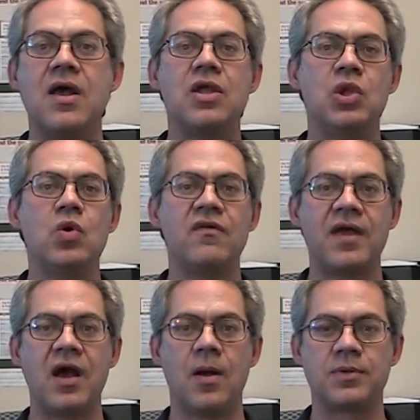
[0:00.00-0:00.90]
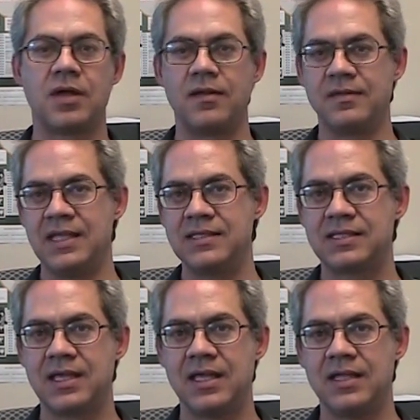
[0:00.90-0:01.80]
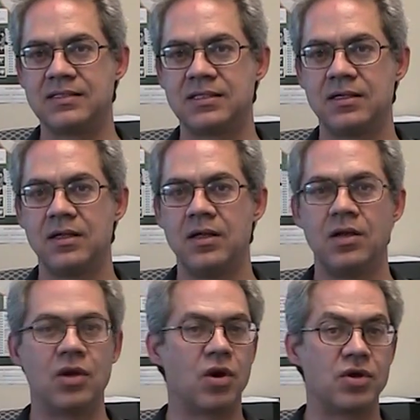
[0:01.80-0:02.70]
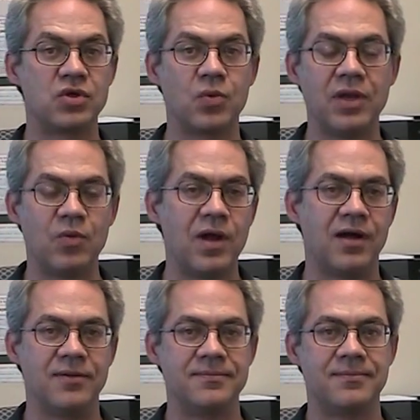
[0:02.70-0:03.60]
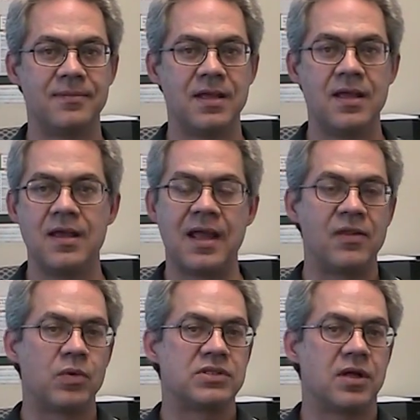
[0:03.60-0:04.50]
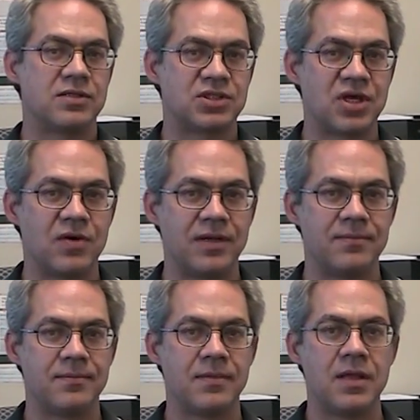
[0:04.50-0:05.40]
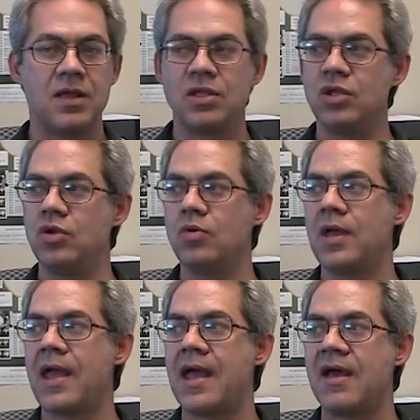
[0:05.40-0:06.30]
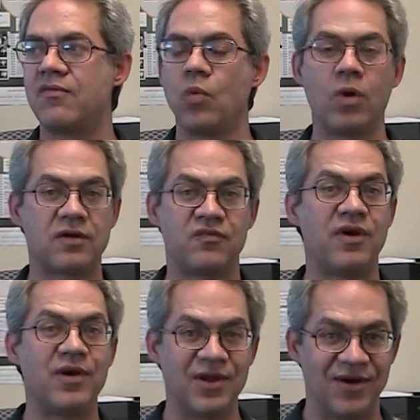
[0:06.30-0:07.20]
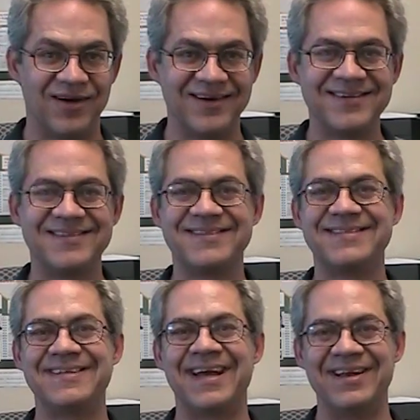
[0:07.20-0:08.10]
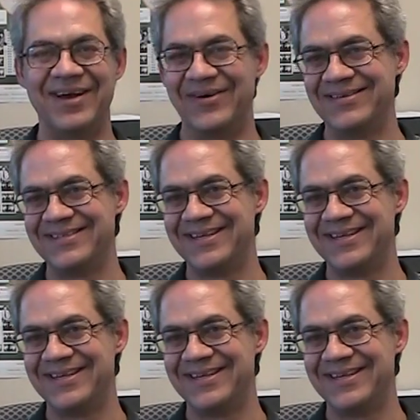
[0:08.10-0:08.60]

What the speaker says: You have helped these kids learn to read well, and the results show it. You have worked very hard, I know,